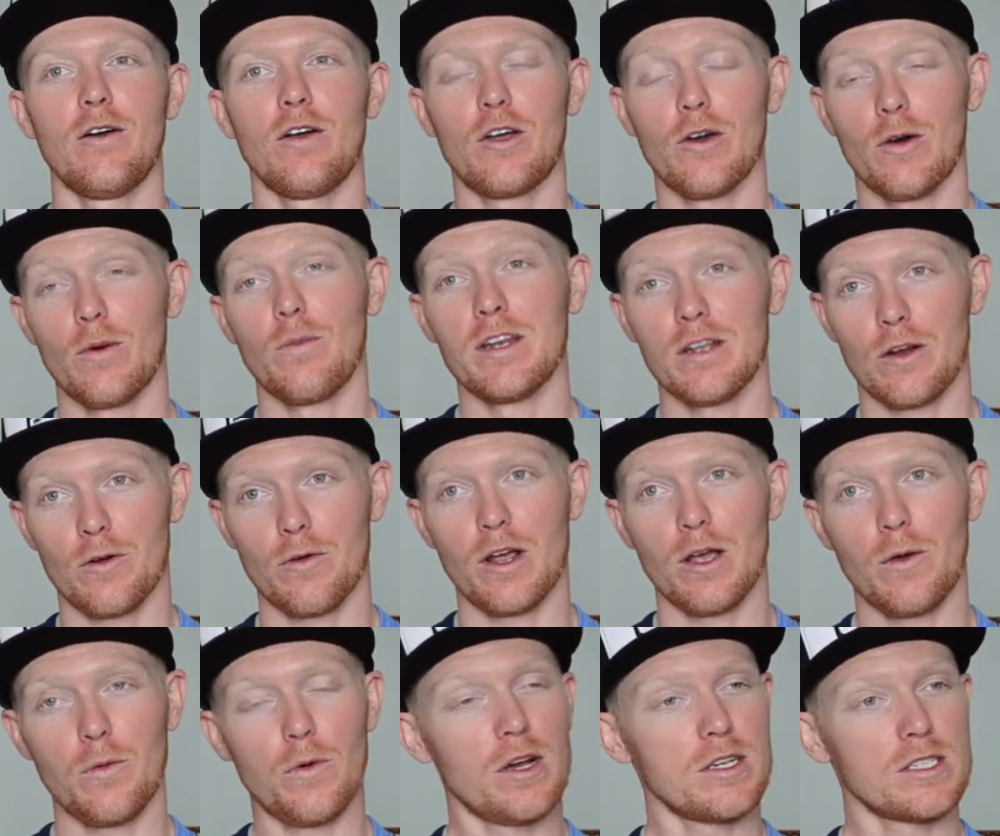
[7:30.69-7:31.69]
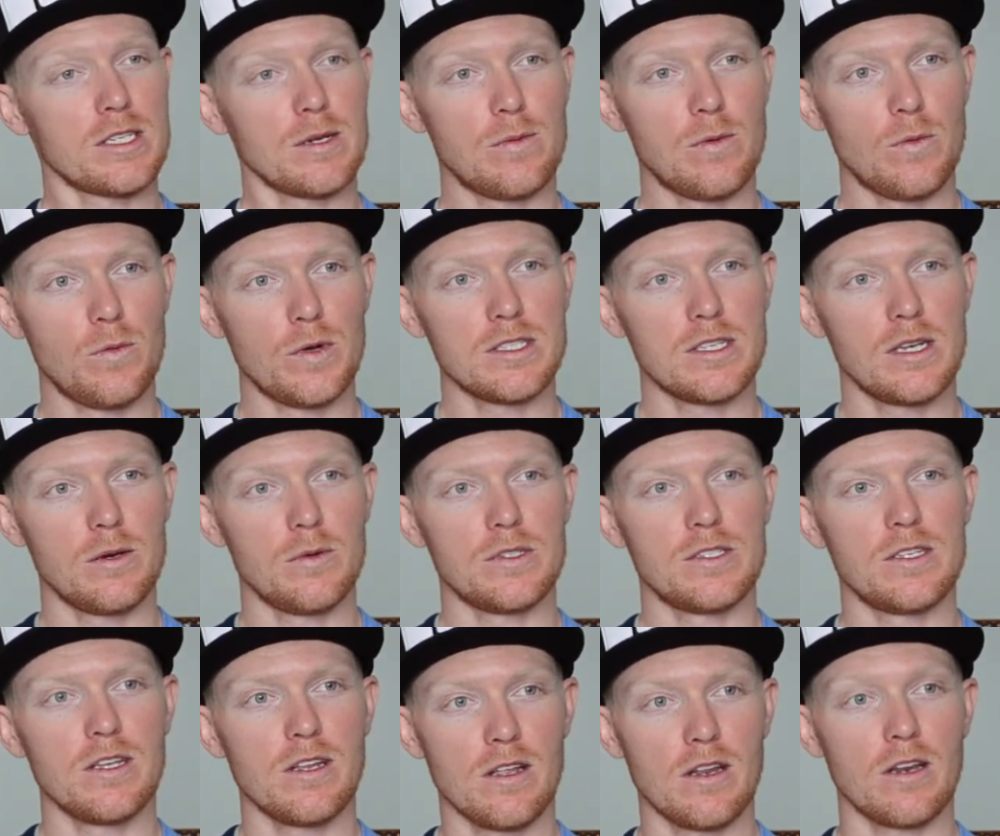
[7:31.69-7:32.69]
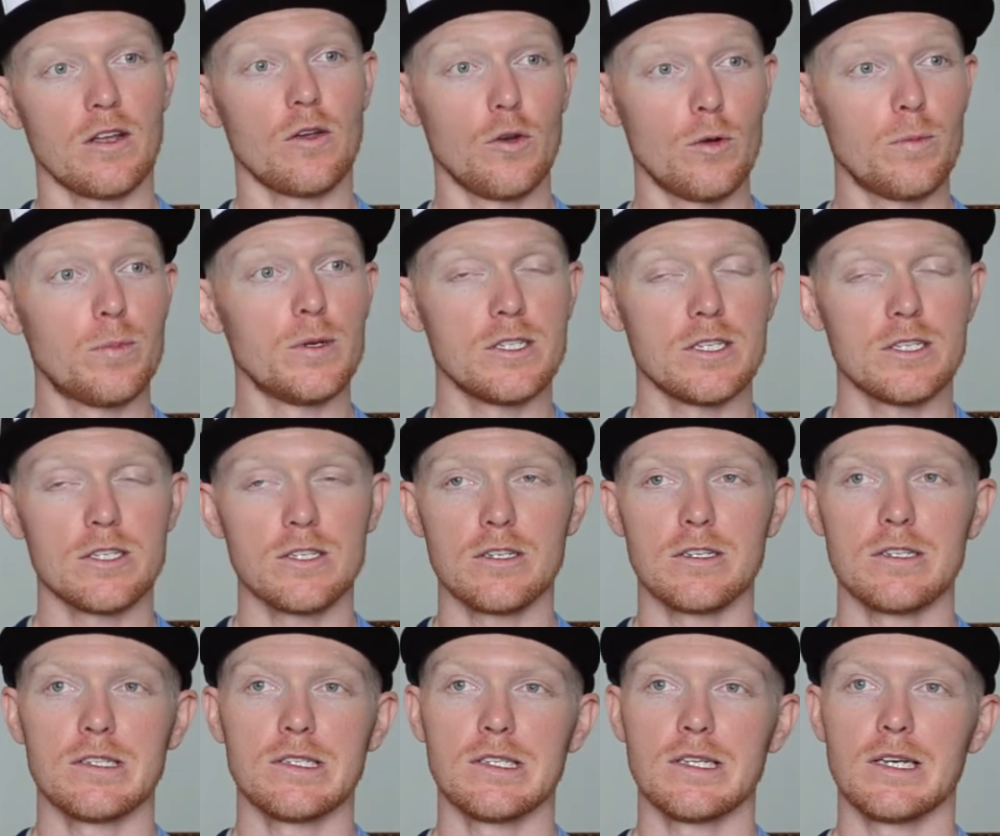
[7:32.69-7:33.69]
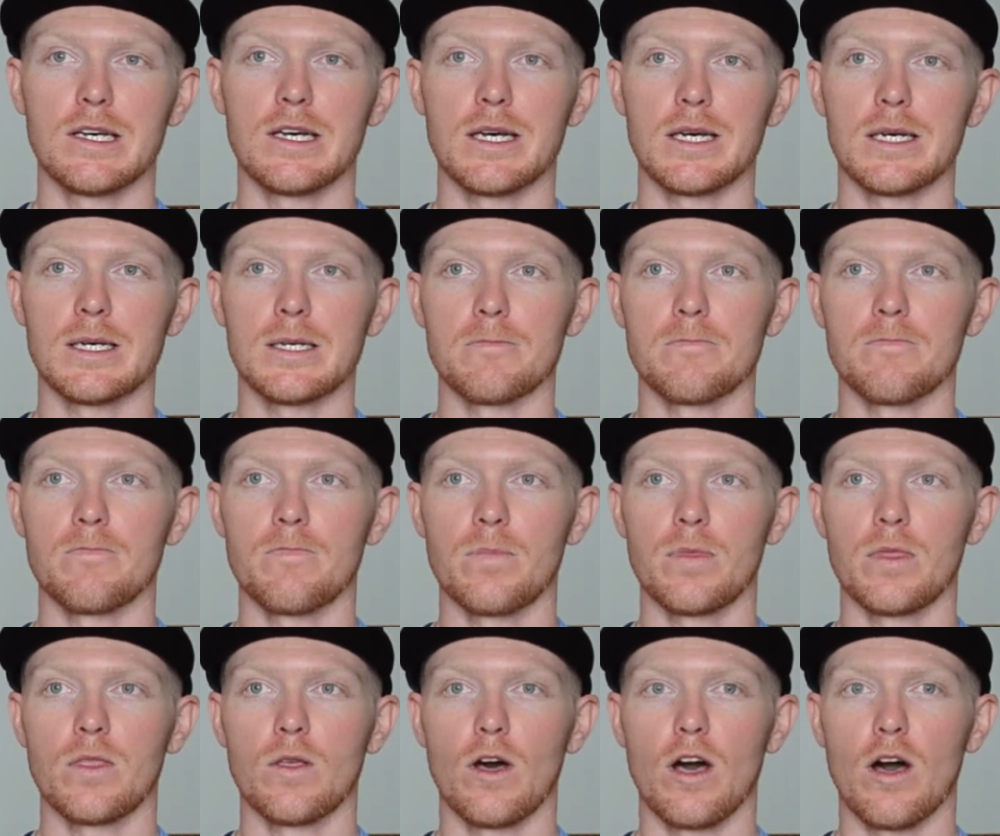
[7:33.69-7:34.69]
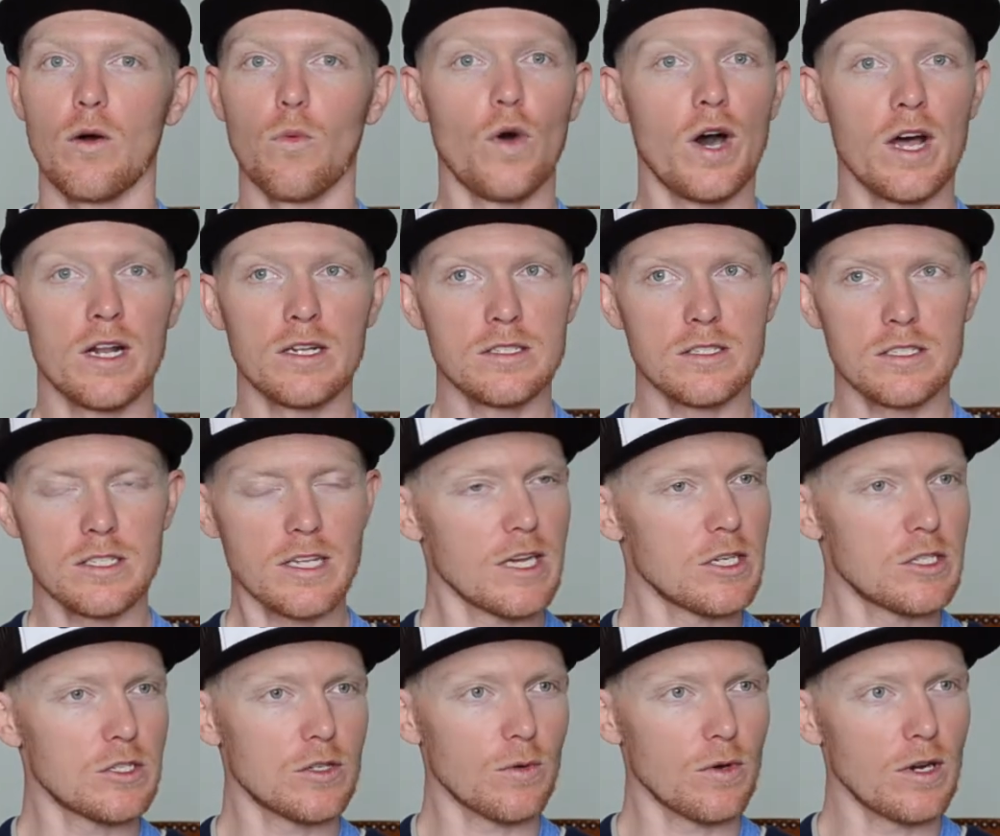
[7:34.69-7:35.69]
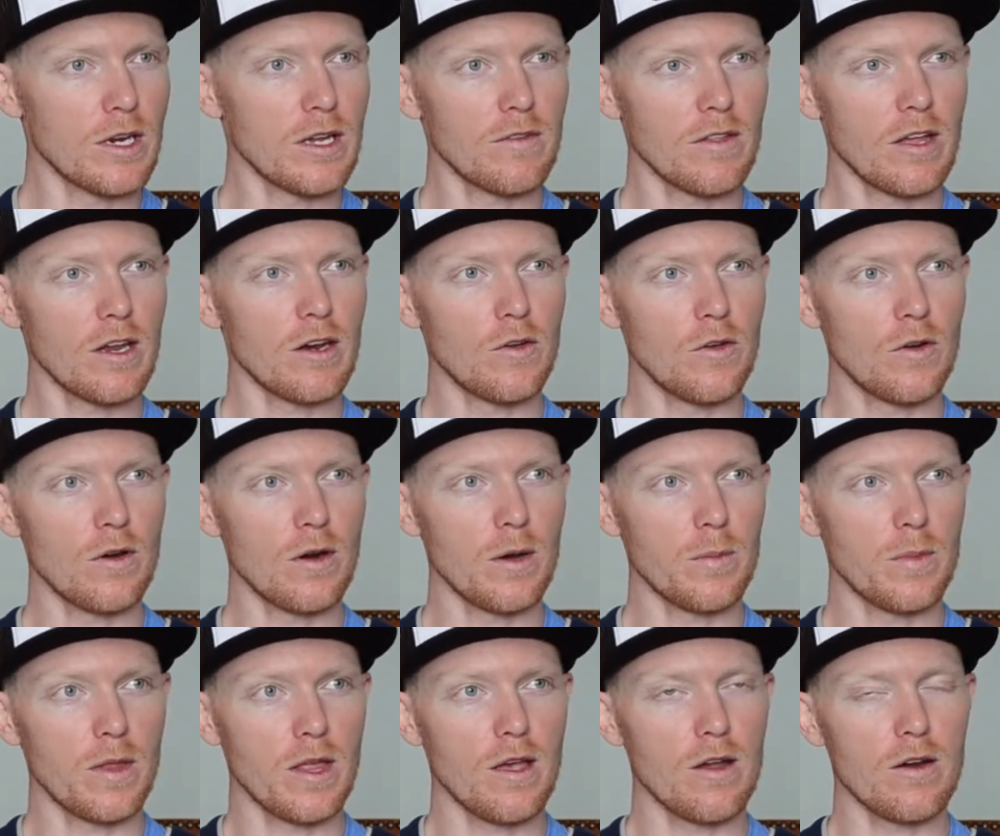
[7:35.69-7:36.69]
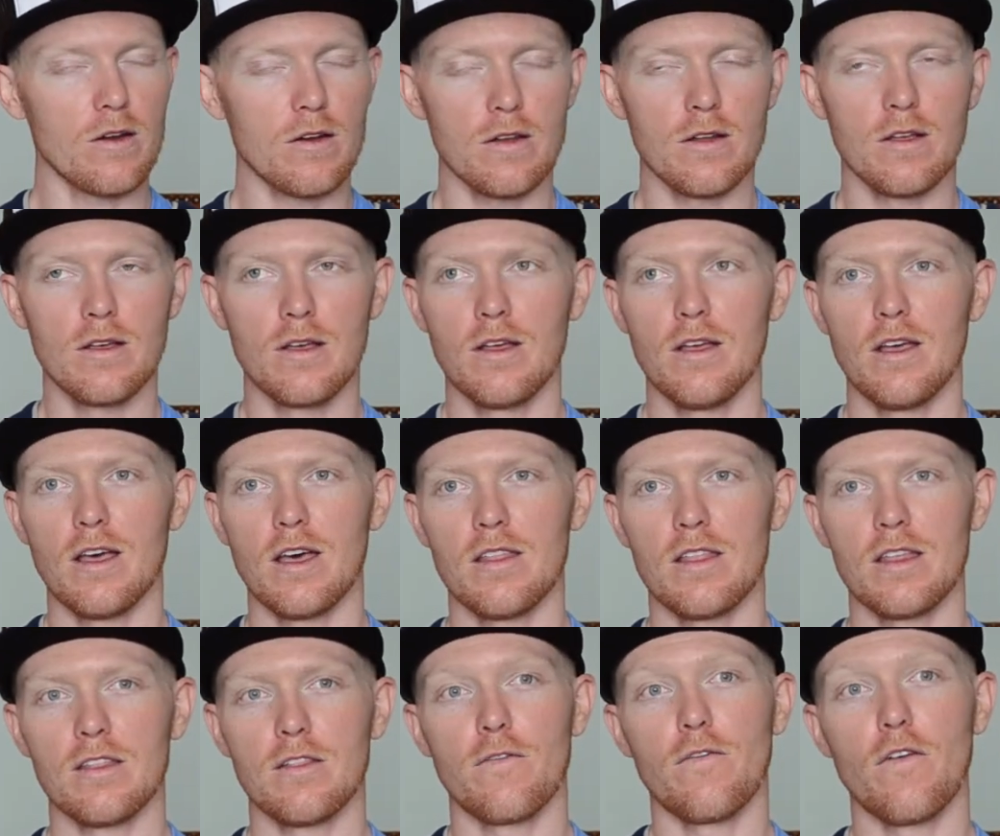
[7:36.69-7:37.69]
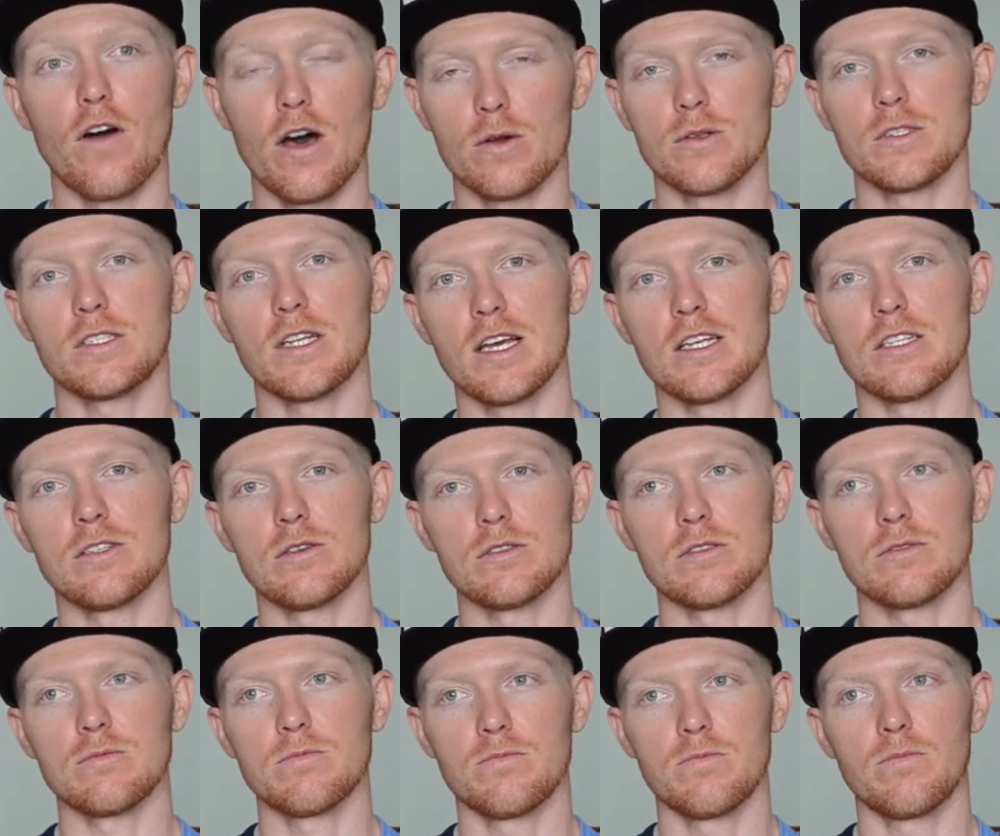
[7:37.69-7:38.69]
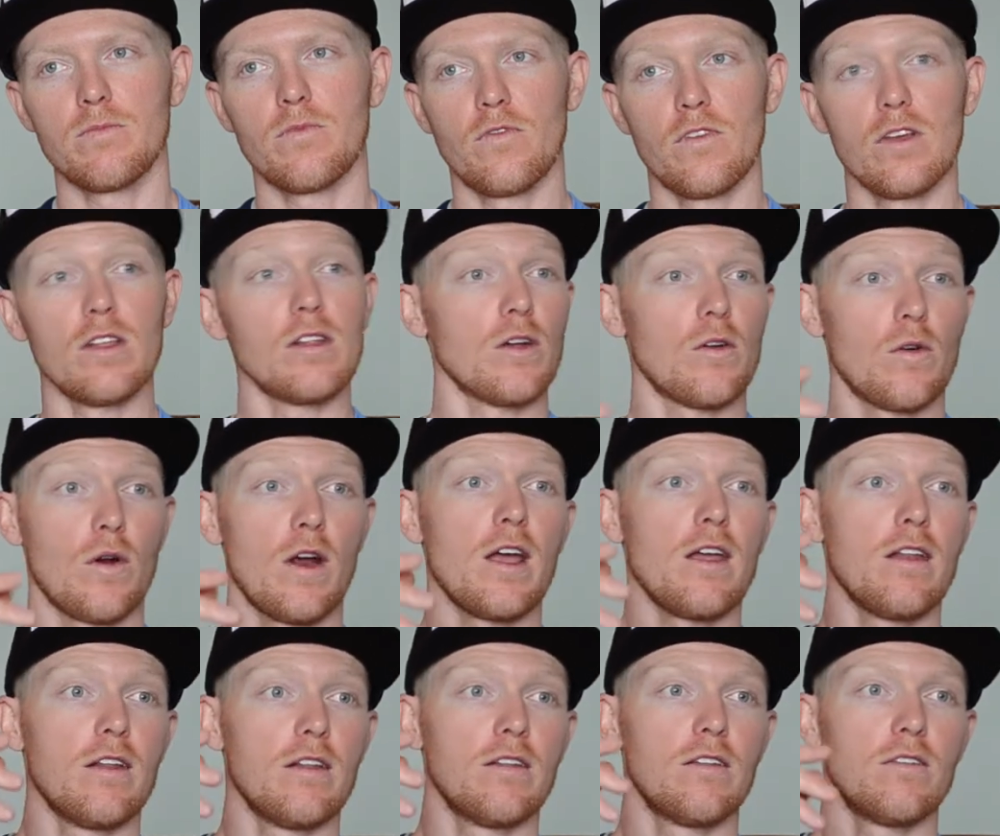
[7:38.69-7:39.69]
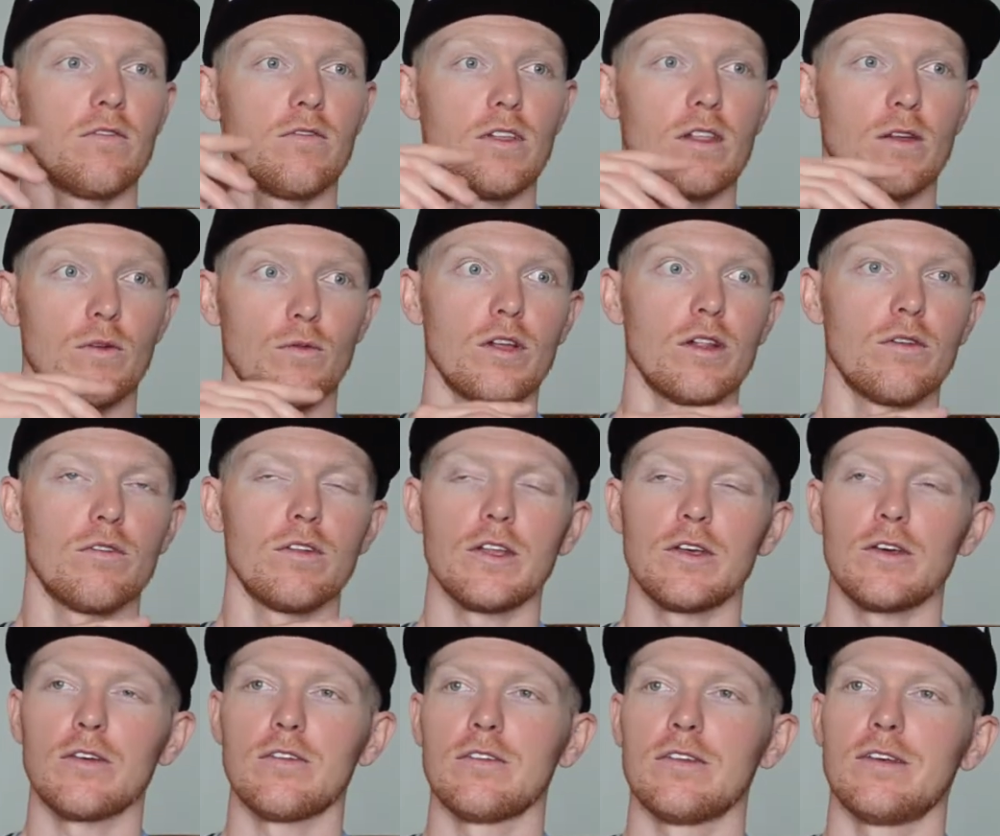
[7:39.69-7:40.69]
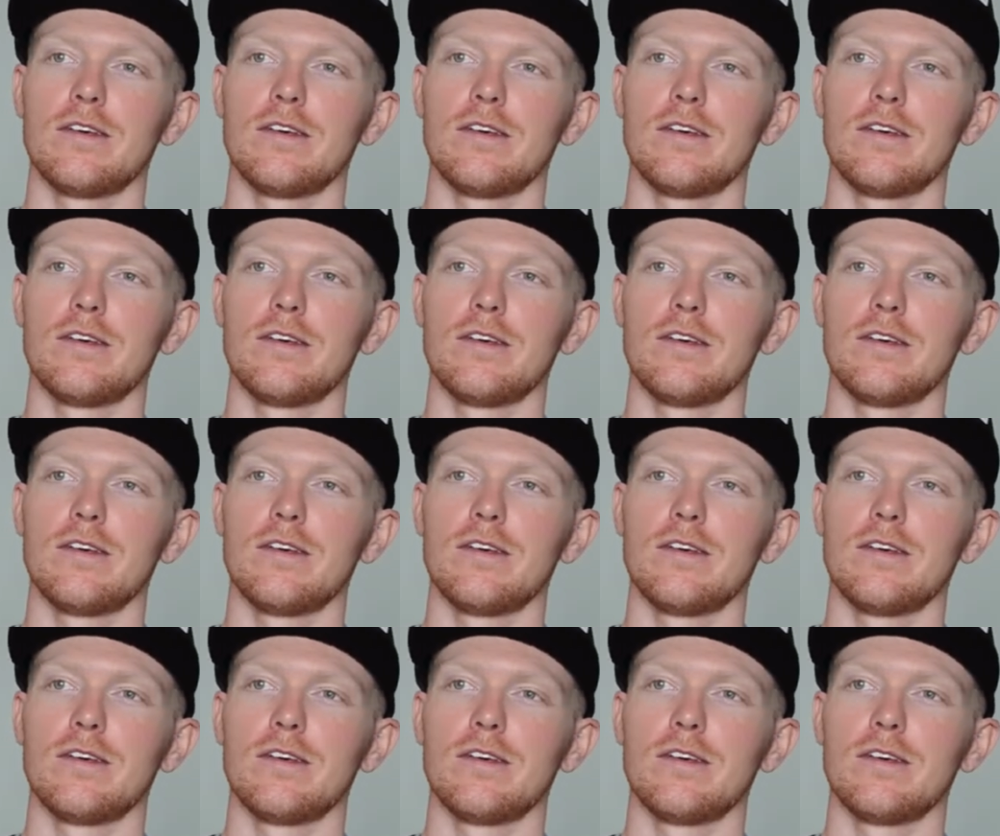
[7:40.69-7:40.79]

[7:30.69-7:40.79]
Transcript: Went to Crankworks up in Whistler. Was sitting in a good position. I won stage 3 of that enduro up there, and then the final stage I was feeling great, feeling really, really good.